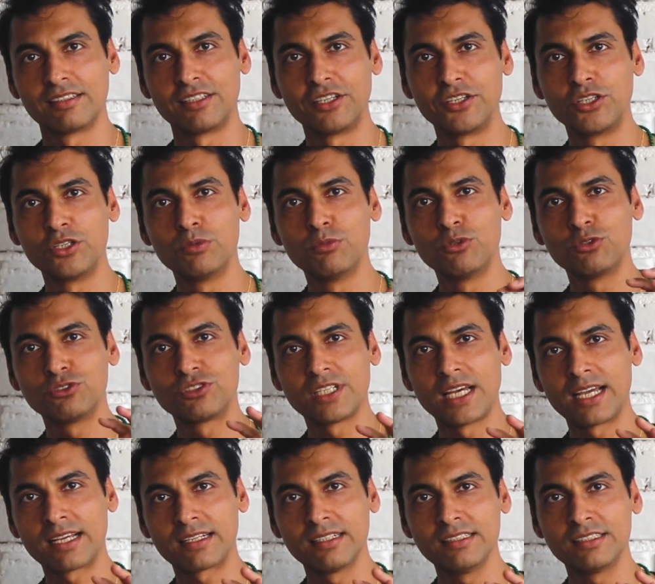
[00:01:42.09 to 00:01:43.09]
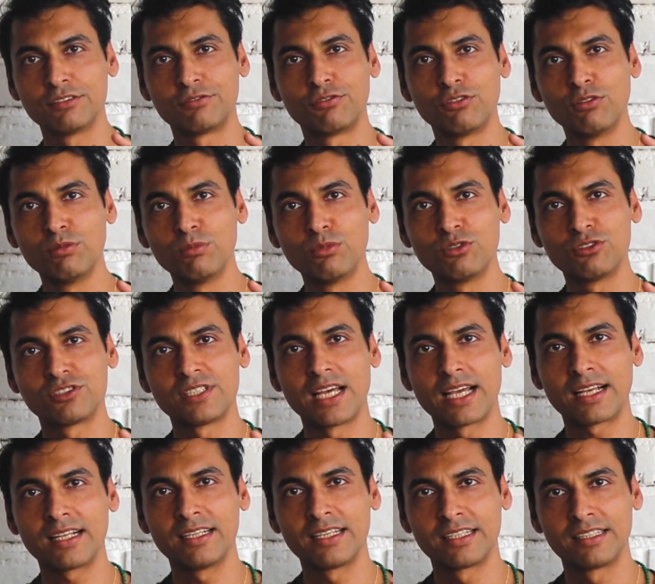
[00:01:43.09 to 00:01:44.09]
the new moon cycle, the full moon
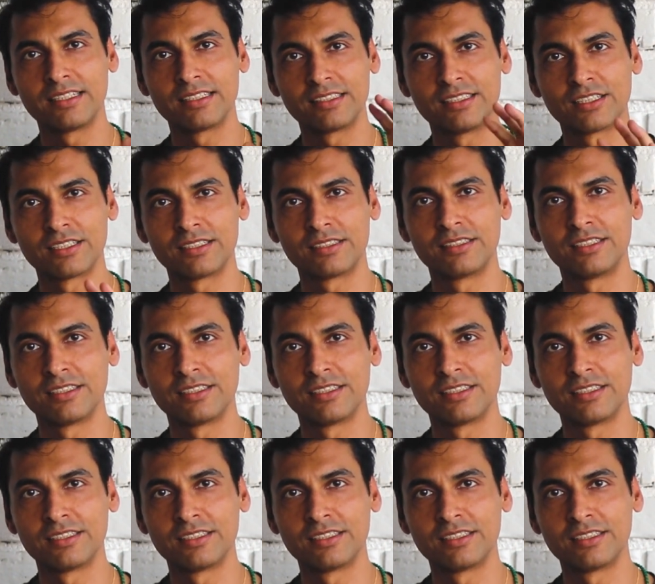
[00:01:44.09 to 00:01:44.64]
cycle, and the, the,